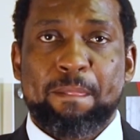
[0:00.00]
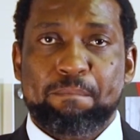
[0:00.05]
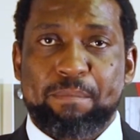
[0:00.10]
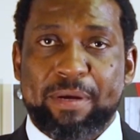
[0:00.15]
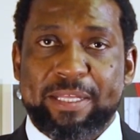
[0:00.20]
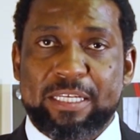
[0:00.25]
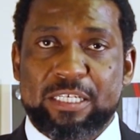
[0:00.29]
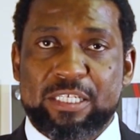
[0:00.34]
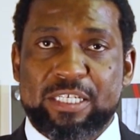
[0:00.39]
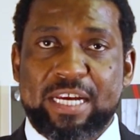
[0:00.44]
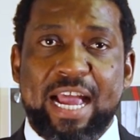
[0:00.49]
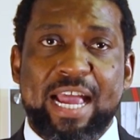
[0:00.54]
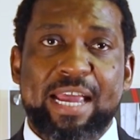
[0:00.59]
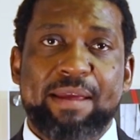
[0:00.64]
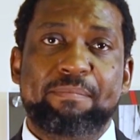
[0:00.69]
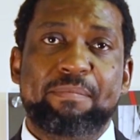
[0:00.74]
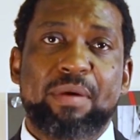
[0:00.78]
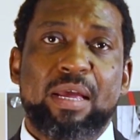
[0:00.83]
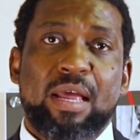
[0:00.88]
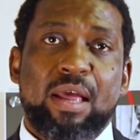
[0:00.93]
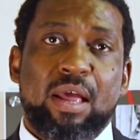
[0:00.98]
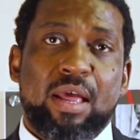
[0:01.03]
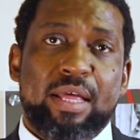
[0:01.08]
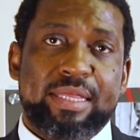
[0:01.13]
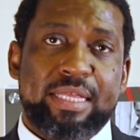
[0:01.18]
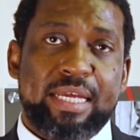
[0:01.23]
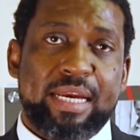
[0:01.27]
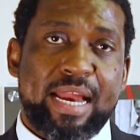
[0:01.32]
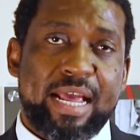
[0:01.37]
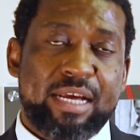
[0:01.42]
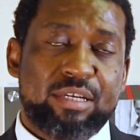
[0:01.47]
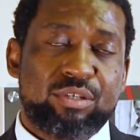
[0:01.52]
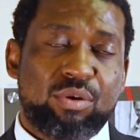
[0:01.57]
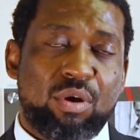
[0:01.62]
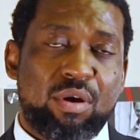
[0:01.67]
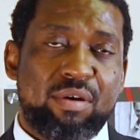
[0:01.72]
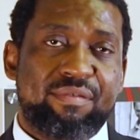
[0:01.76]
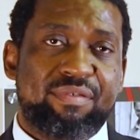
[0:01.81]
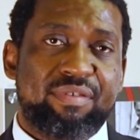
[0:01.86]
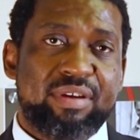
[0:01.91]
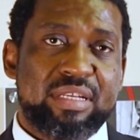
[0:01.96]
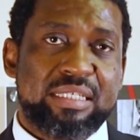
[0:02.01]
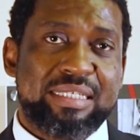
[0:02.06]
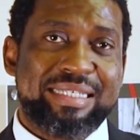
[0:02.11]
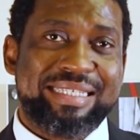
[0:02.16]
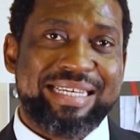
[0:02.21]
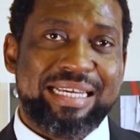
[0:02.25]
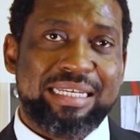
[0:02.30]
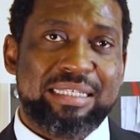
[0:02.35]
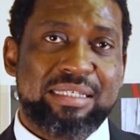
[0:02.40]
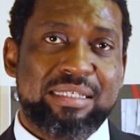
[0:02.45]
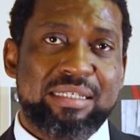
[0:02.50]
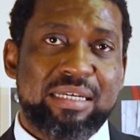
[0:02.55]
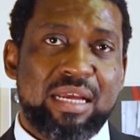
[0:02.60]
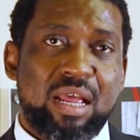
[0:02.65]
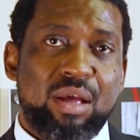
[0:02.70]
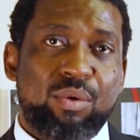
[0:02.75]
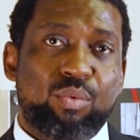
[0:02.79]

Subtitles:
by the time the next conference sits.